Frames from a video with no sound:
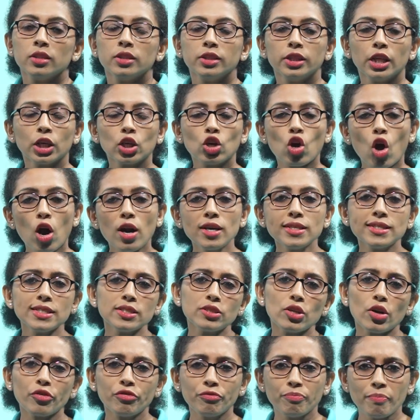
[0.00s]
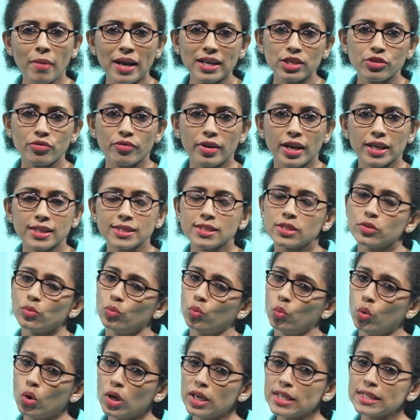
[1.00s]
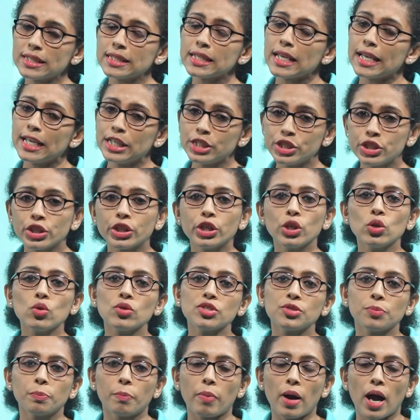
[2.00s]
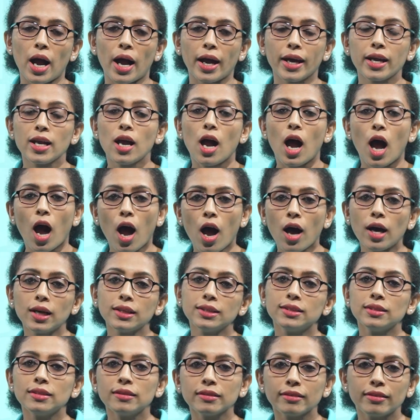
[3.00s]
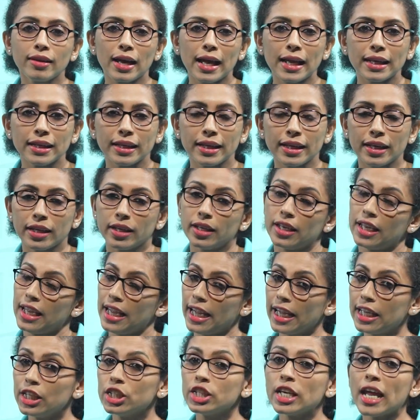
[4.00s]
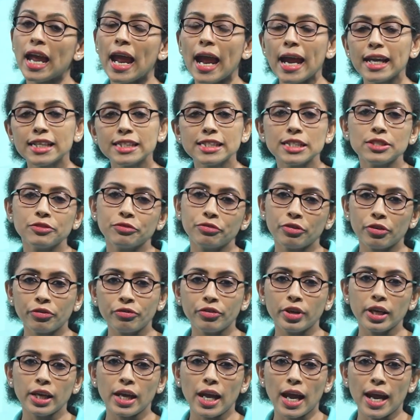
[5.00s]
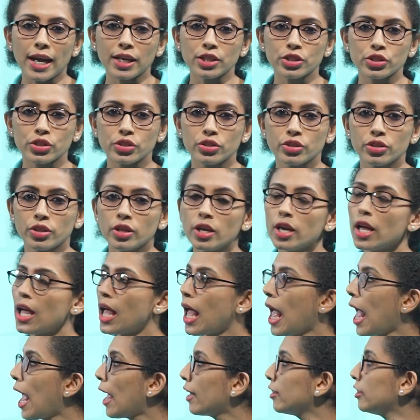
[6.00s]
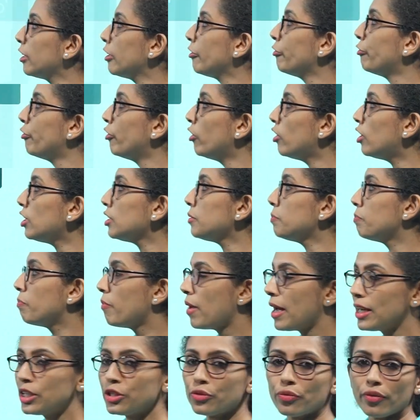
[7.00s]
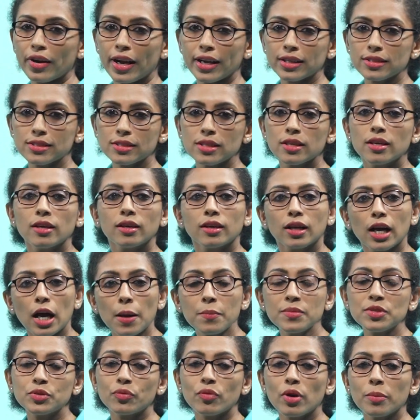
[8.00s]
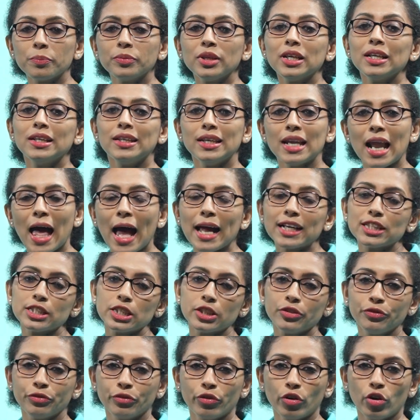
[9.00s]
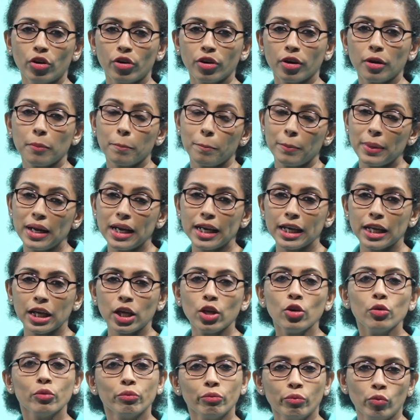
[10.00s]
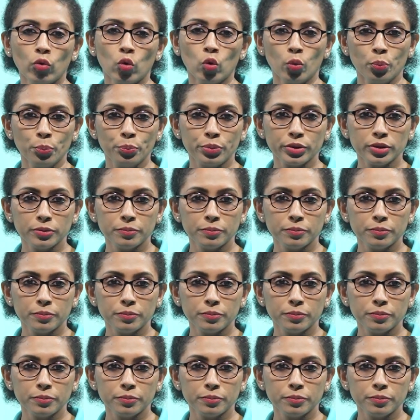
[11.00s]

The concept of matrix was introduced by Arthur Kelly in 1858, and the word matrix comes from the Latin word meaning womb.